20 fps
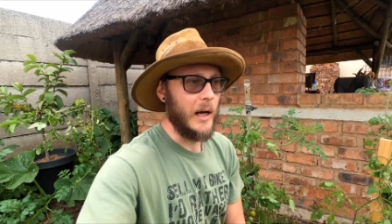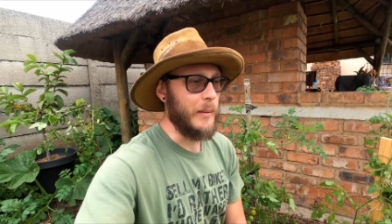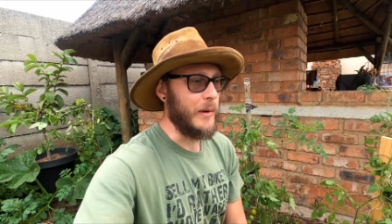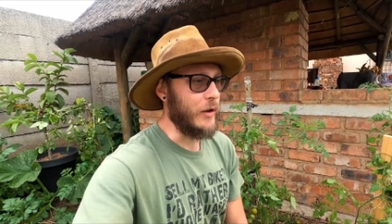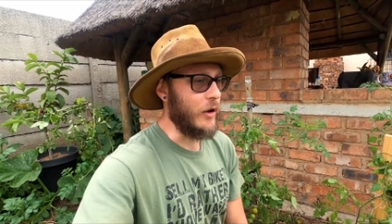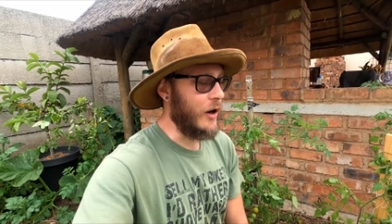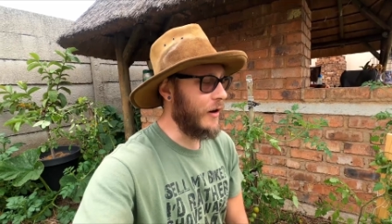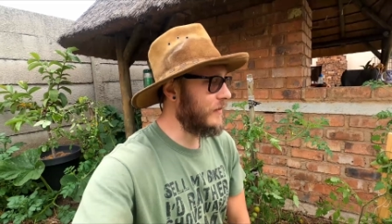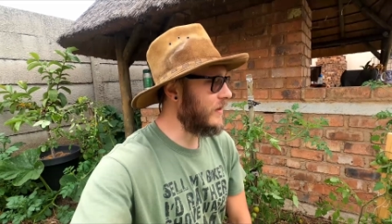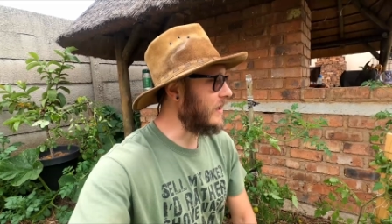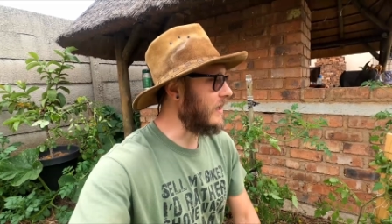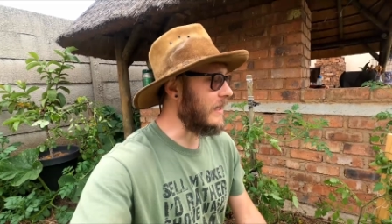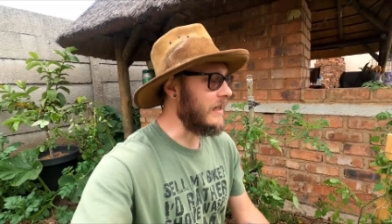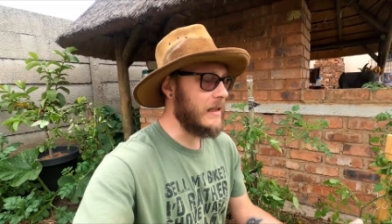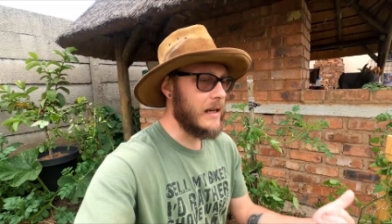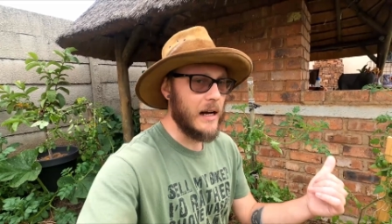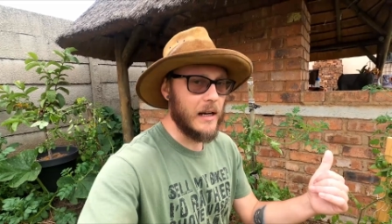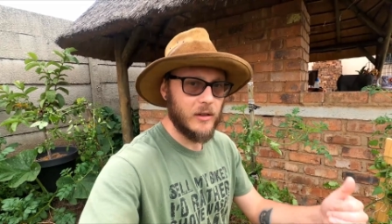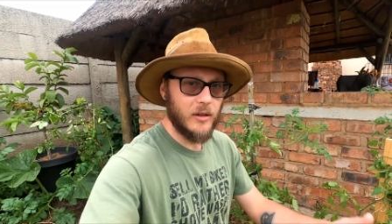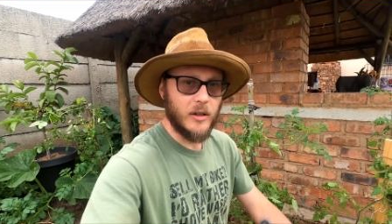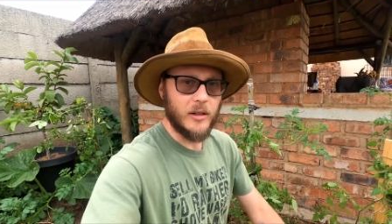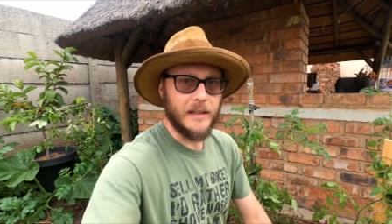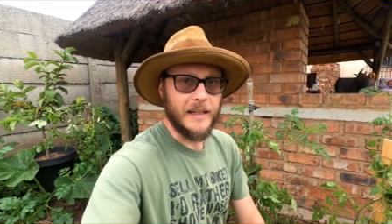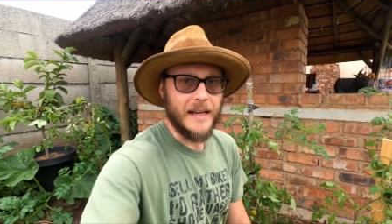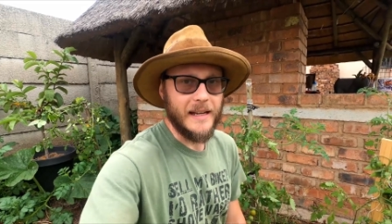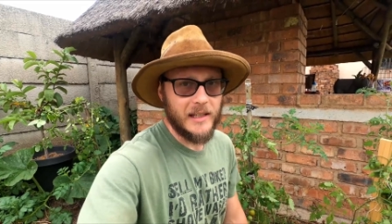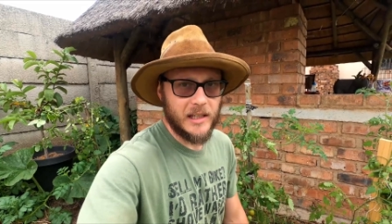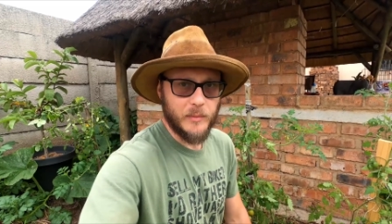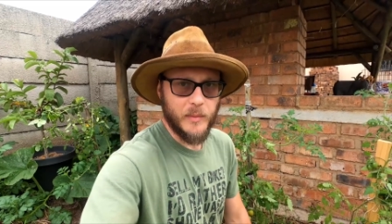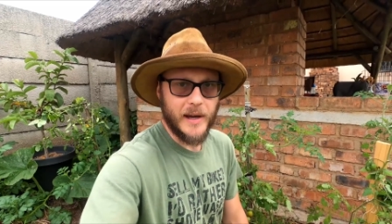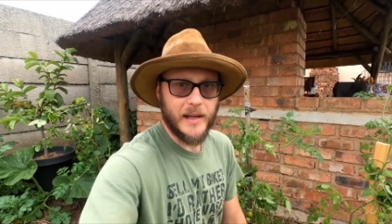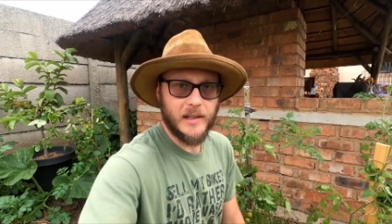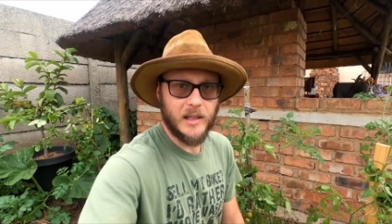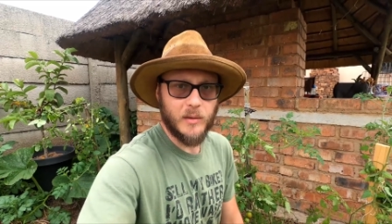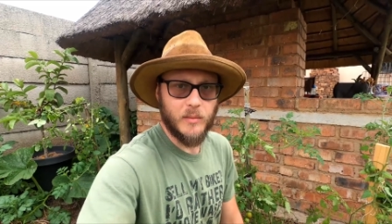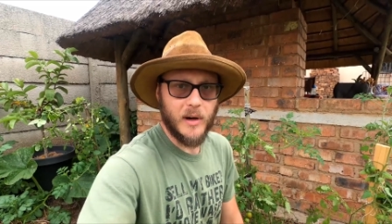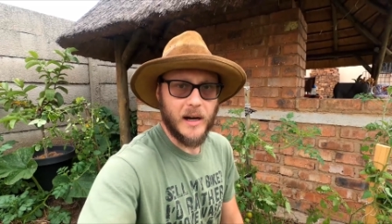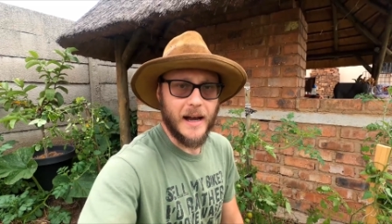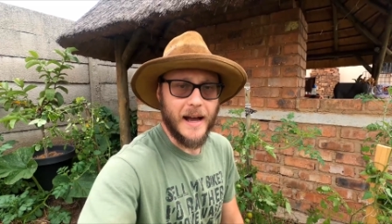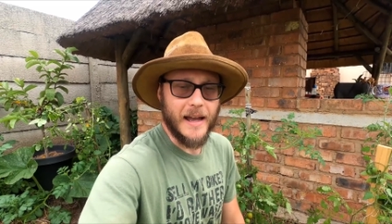I mean, after these guys got
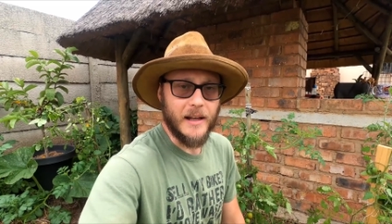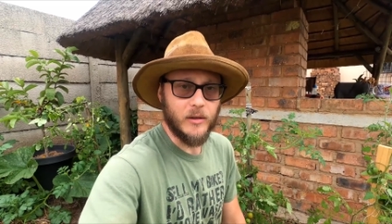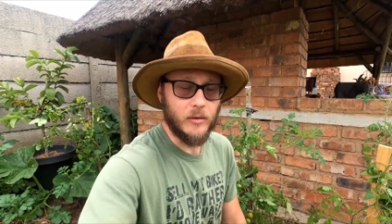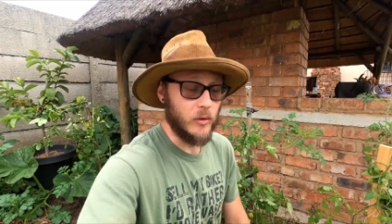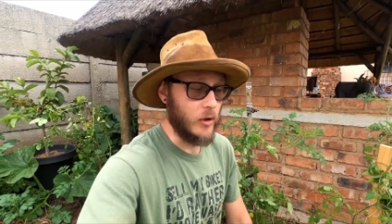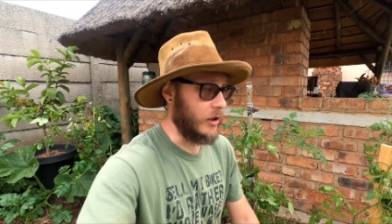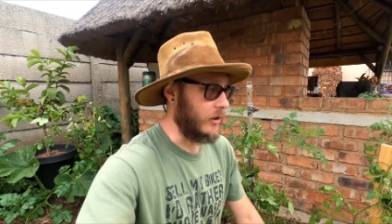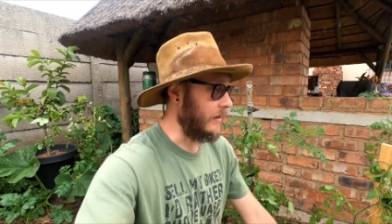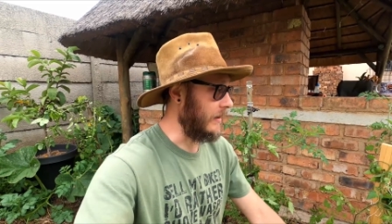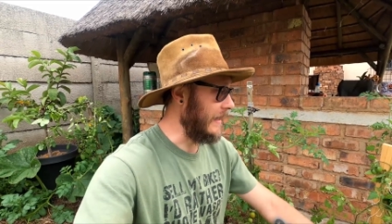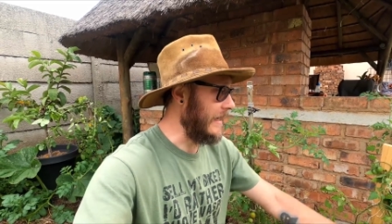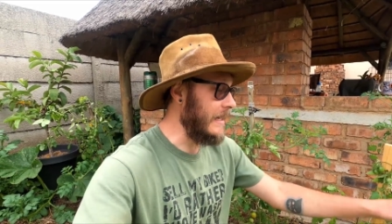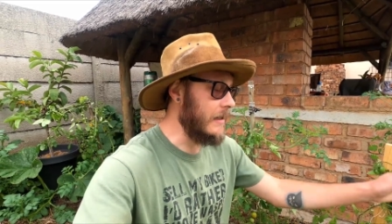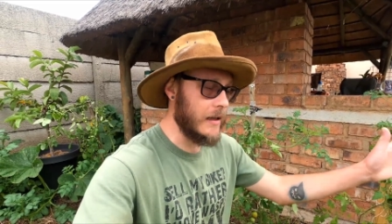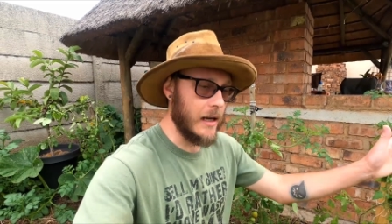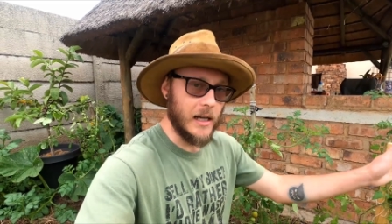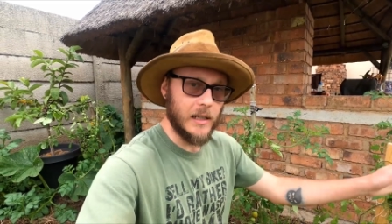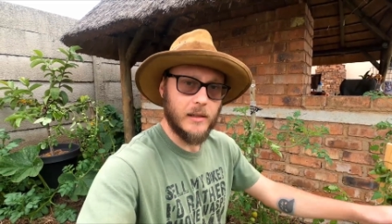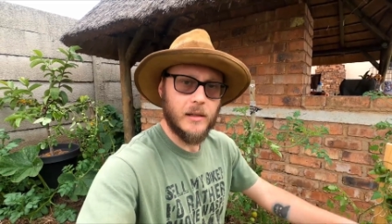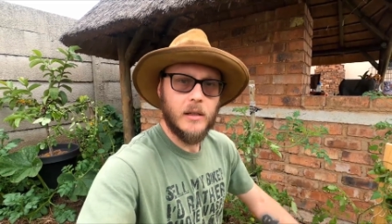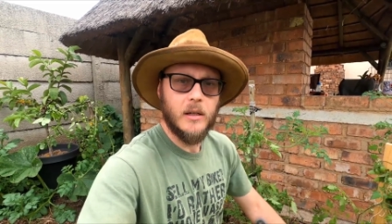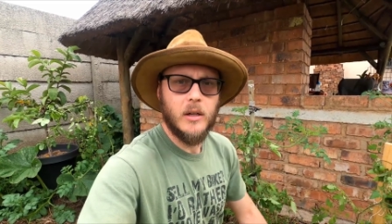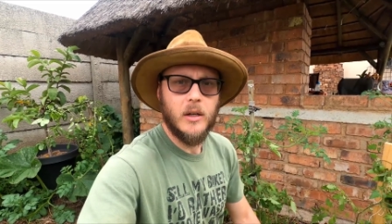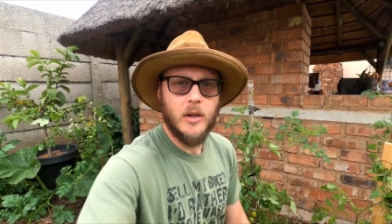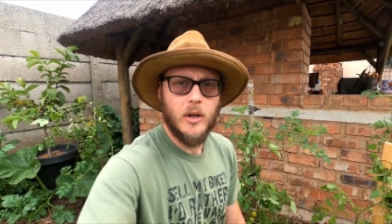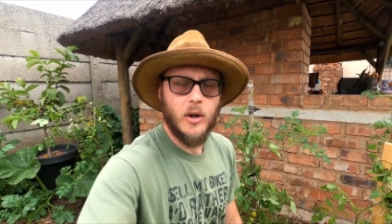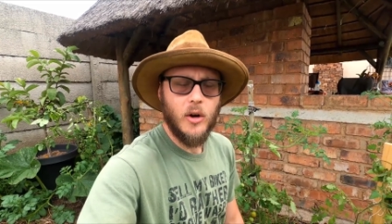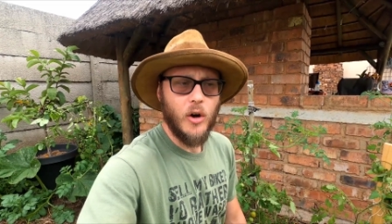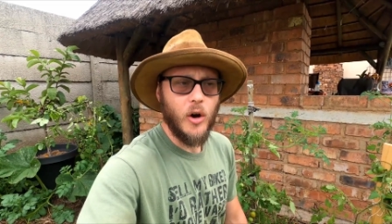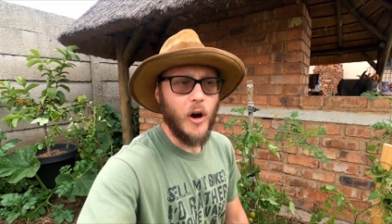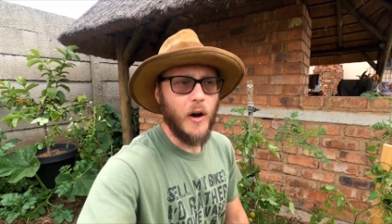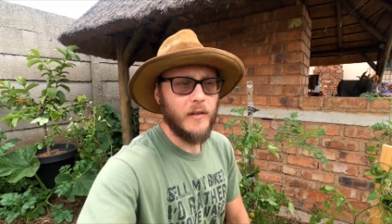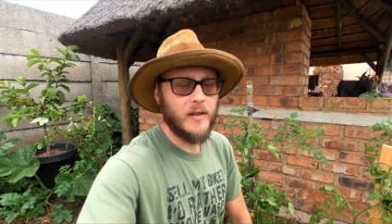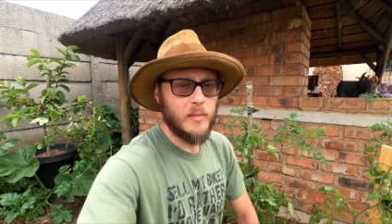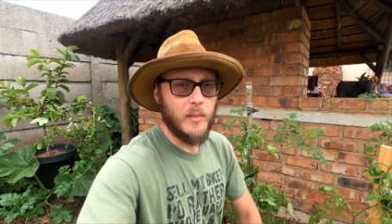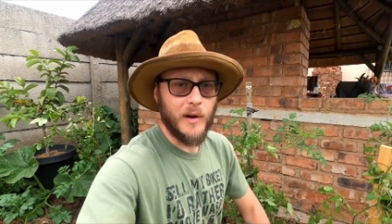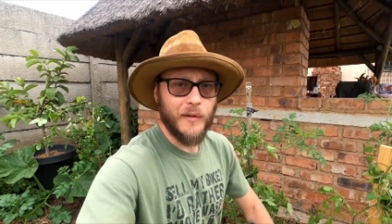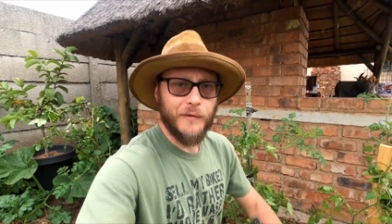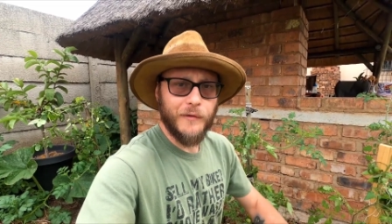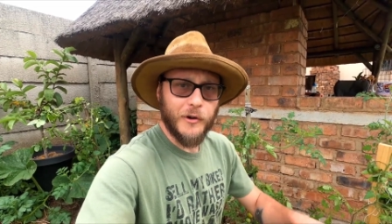decimated by hail, not these guys,
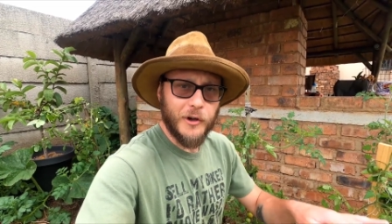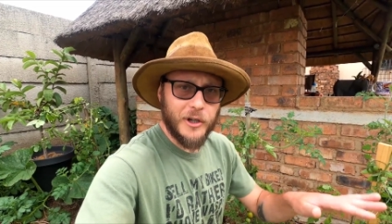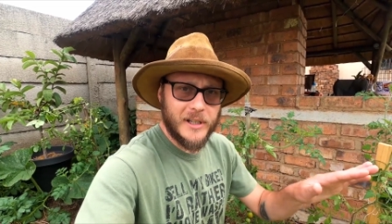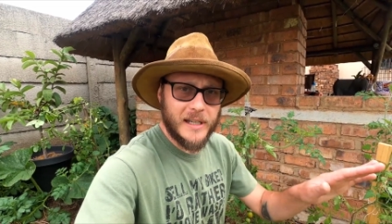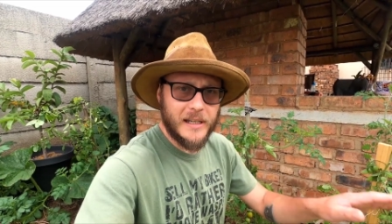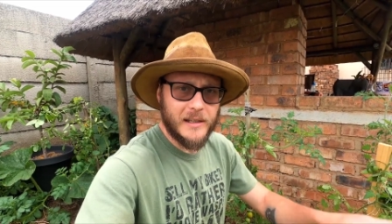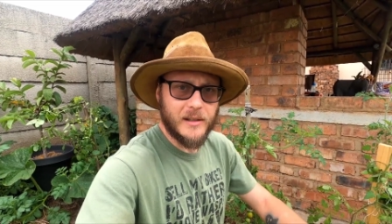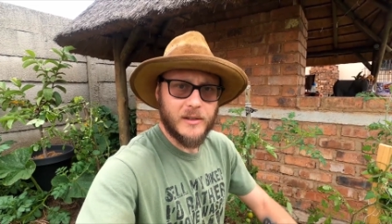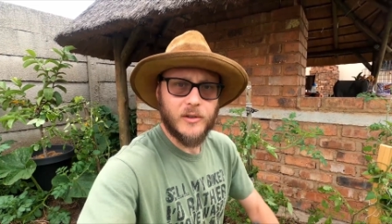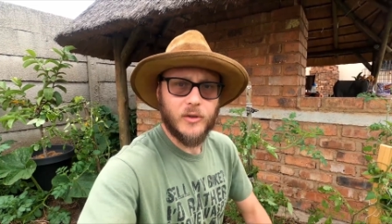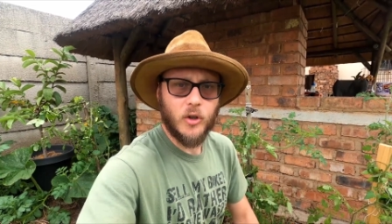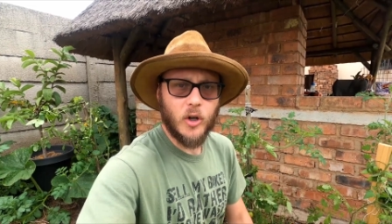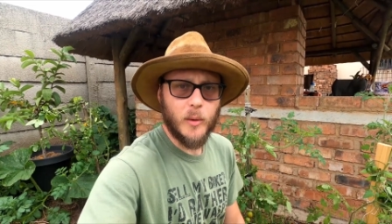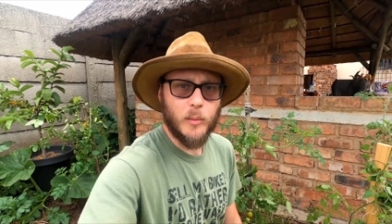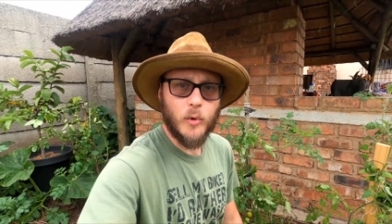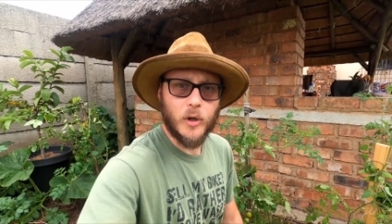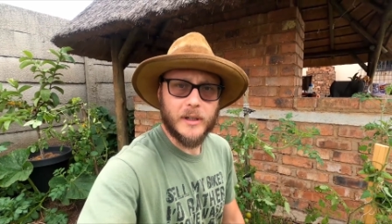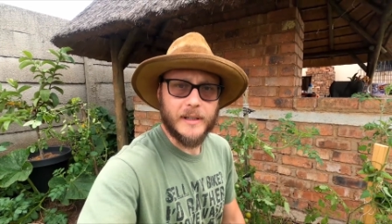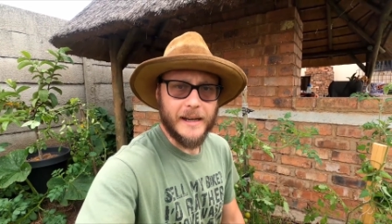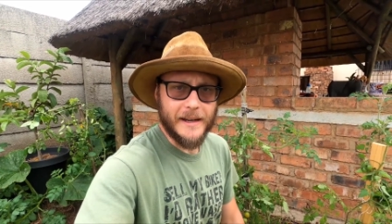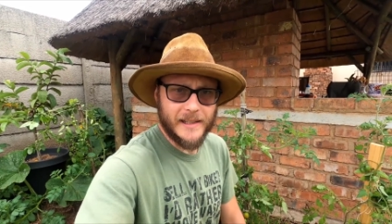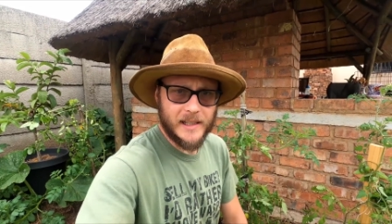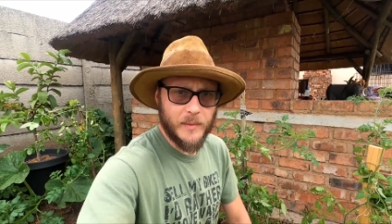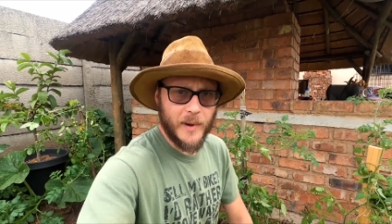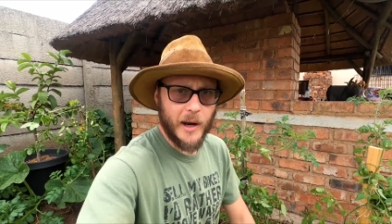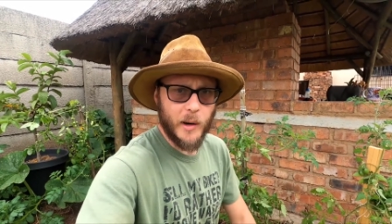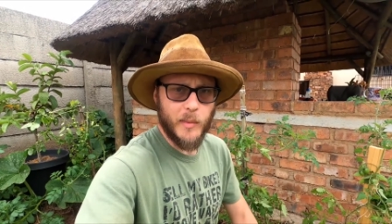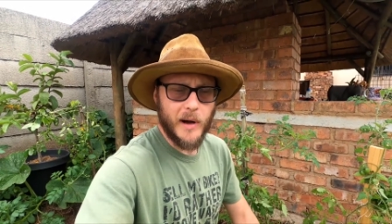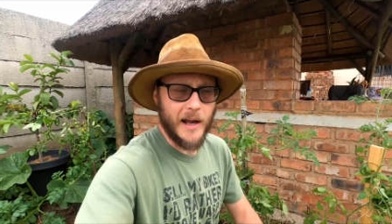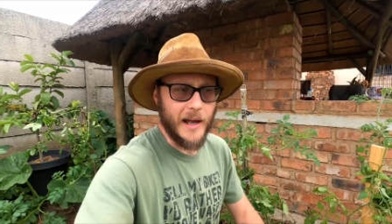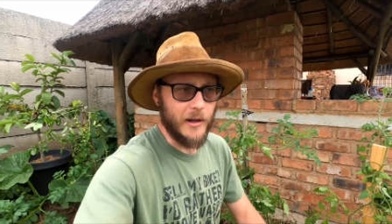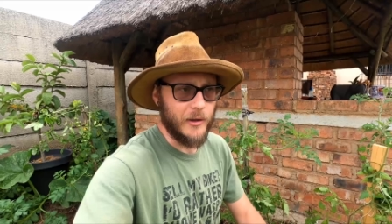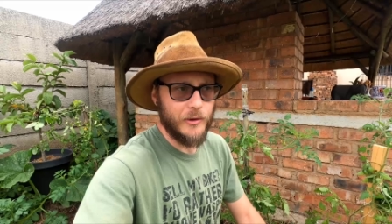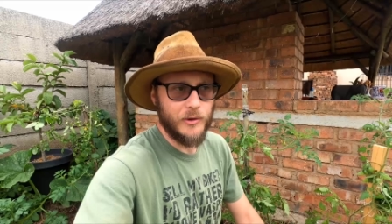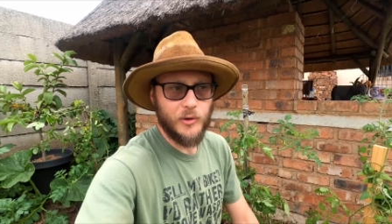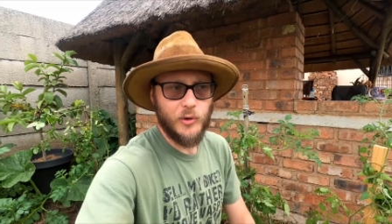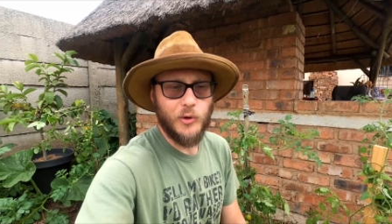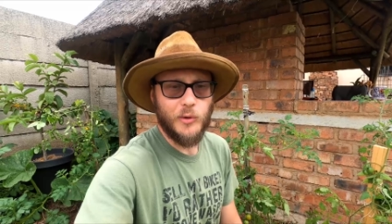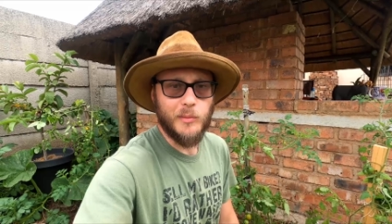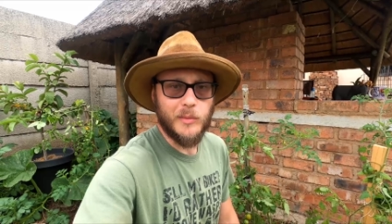after my first season's crop got decimated by
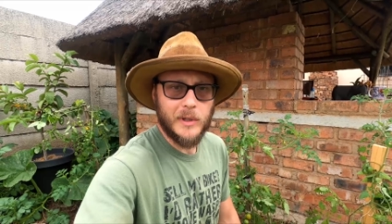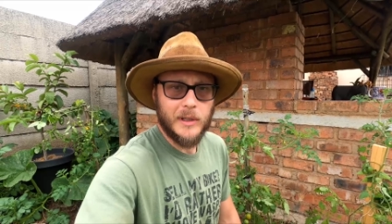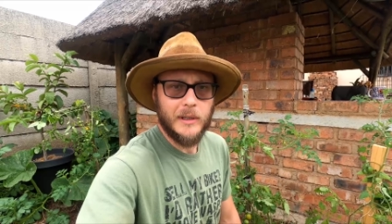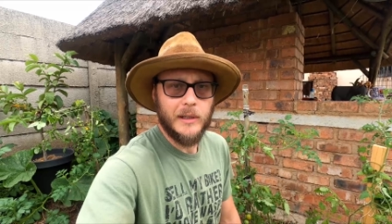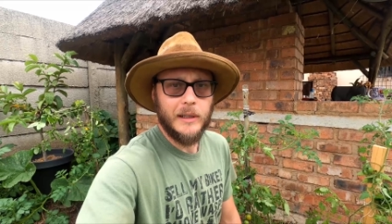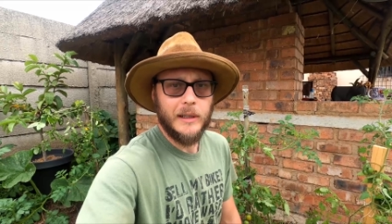hailstorm,